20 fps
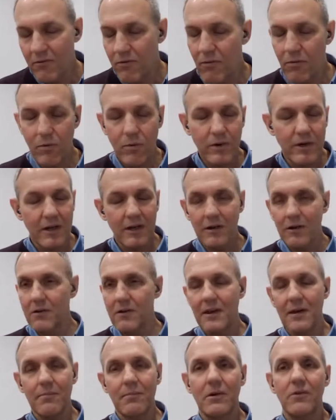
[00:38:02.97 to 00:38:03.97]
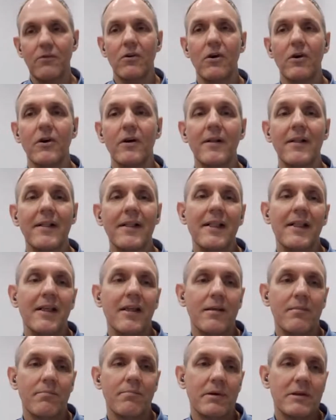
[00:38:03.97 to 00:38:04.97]
rewarding, don't get me wrong,
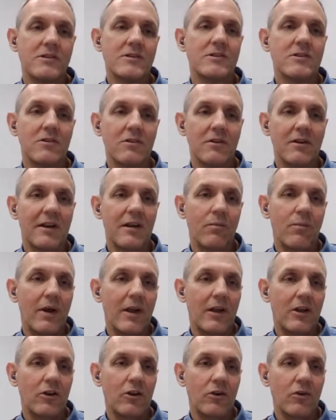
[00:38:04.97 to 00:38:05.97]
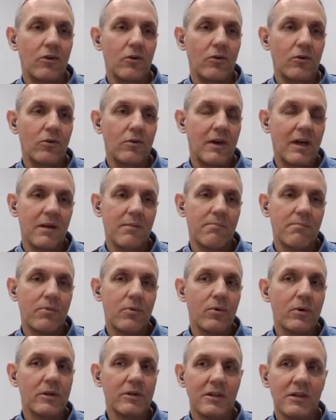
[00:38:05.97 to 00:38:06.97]
but certainly when you get
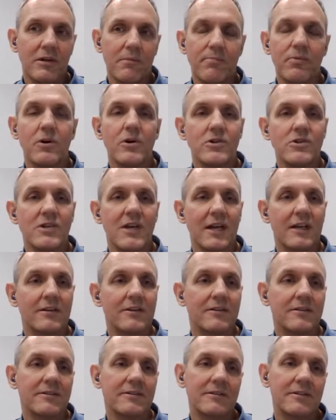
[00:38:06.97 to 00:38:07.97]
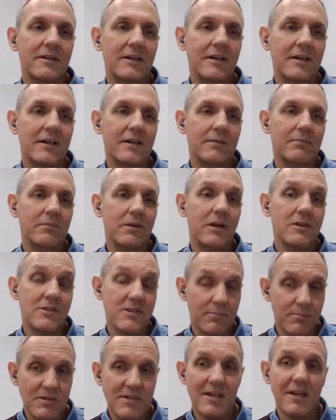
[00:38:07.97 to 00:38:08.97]
embroiled in a project, a
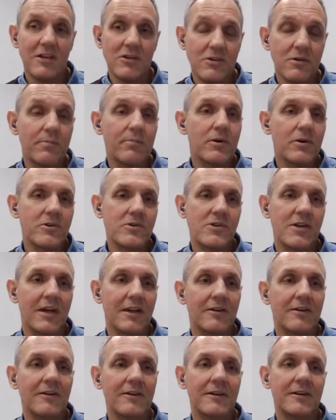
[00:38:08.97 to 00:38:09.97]
substantial project,